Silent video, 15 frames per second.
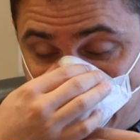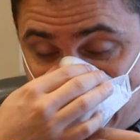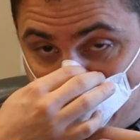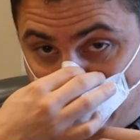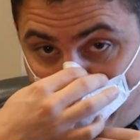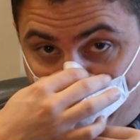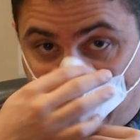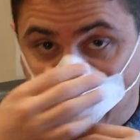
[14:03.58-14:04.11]
That's
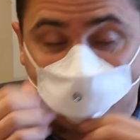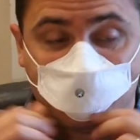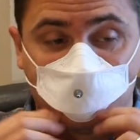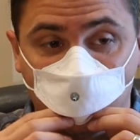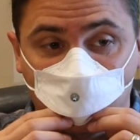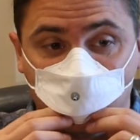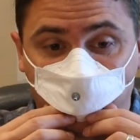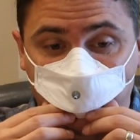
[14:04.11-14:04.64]
why we need this in
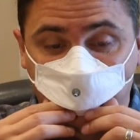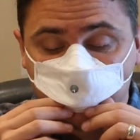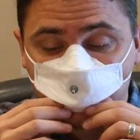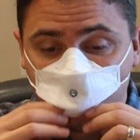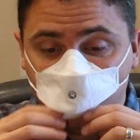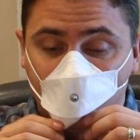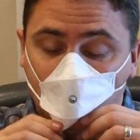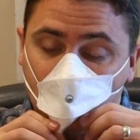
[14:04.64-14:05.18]
the US.
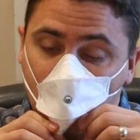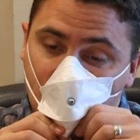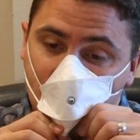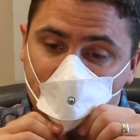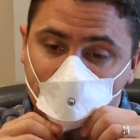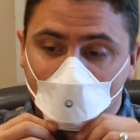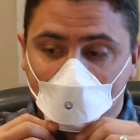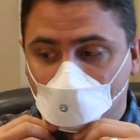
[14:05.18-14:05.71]

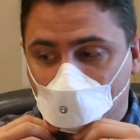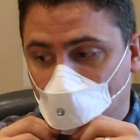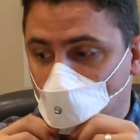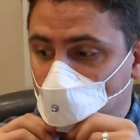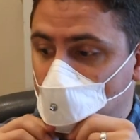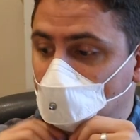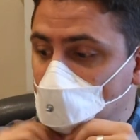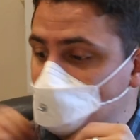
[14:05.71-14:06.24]
Uh, so this is a
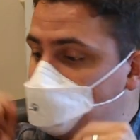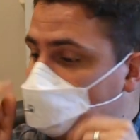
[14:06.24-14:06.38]
little tiny